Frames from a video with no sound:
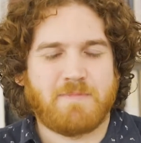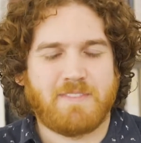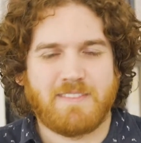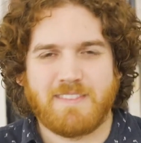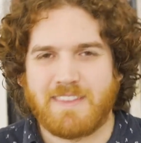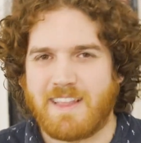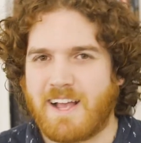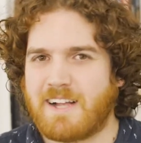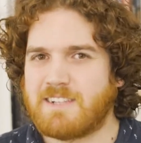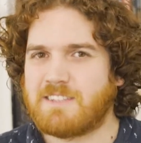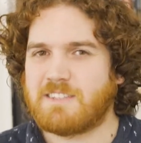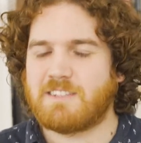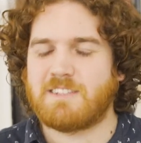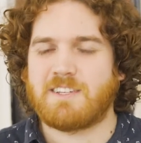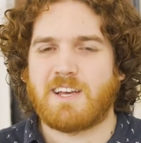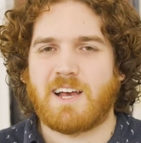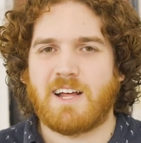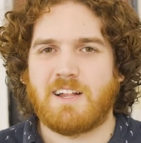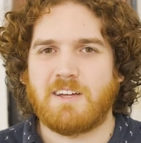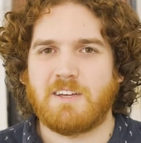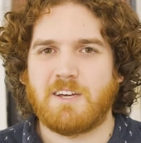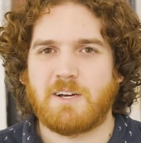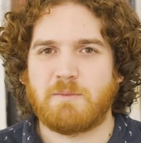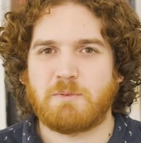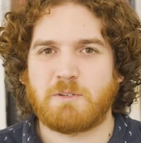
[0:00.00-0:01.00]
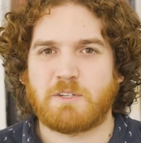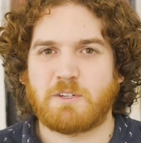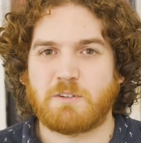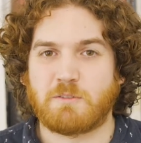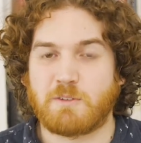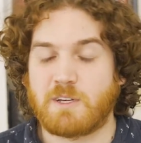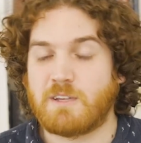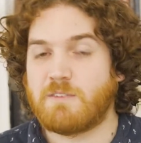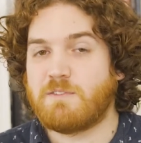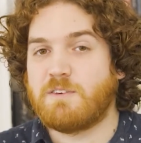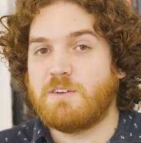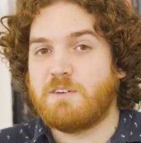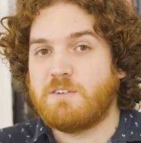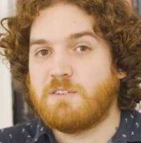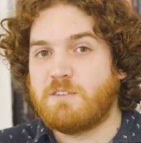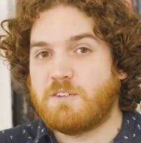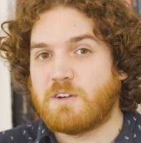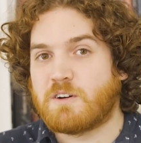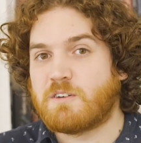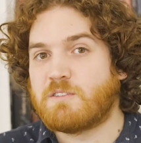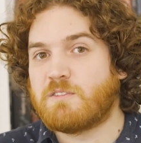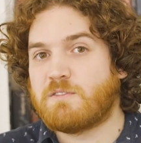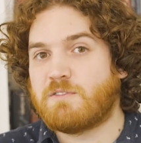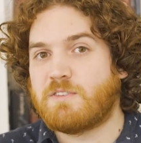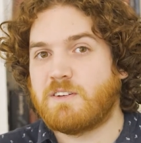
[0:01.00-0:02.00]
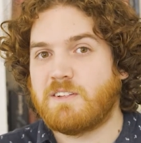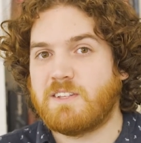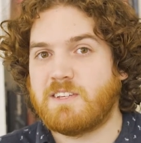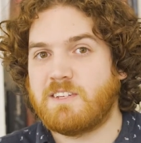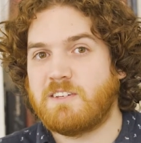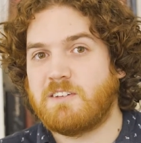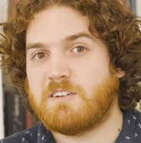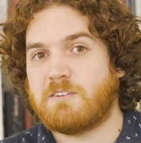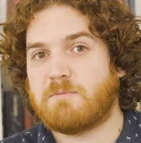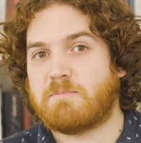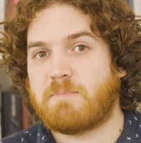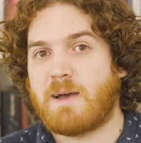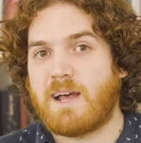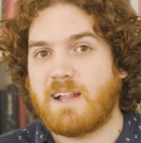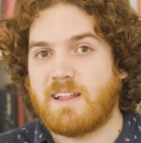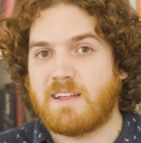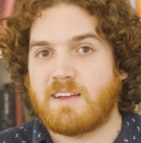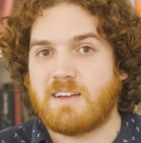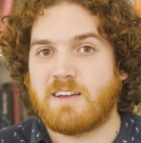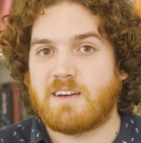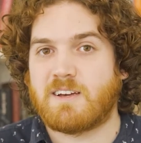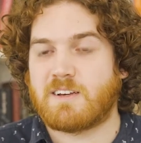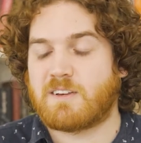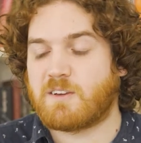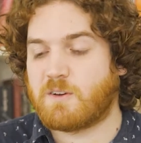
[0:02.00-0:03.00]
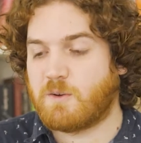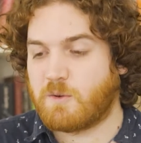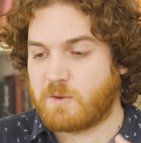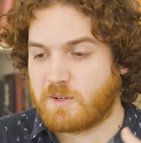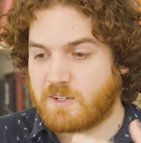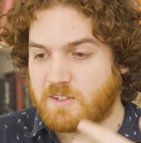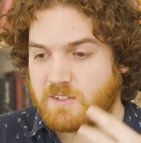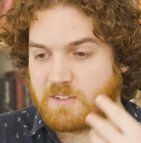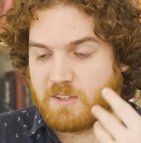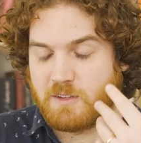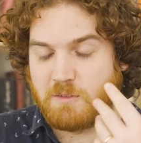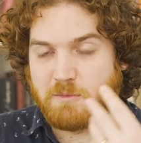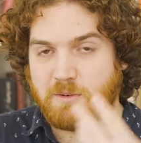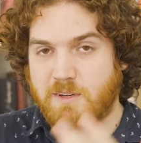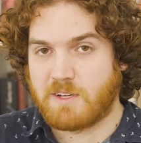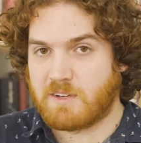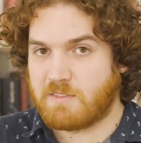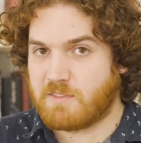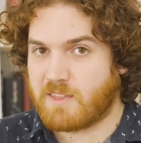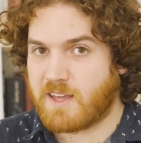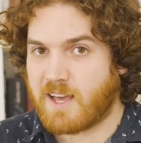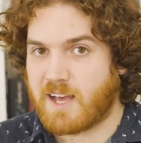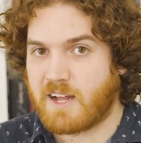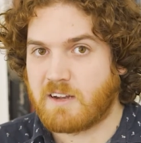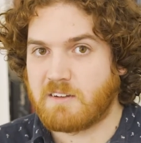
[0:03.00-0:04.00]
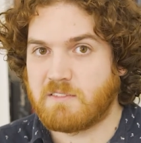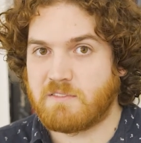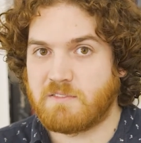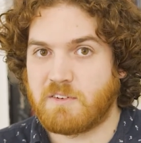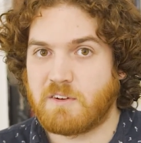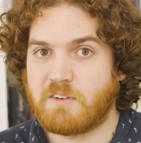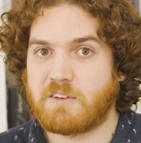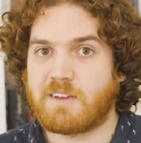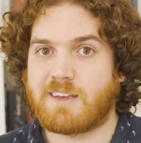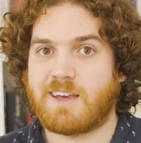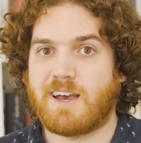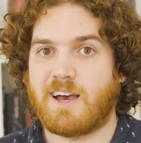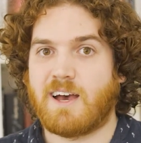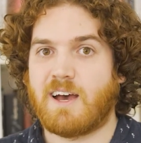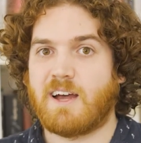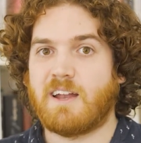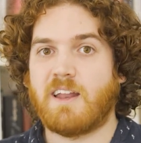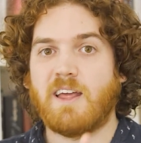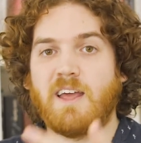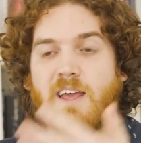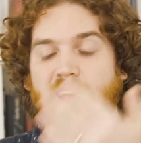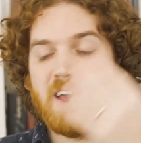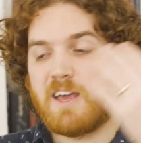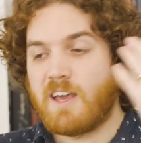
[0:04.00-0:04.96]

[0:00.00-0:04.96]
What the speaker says: that's entirely optional. If you don't fill in your ballot according to the way of the how to vote card,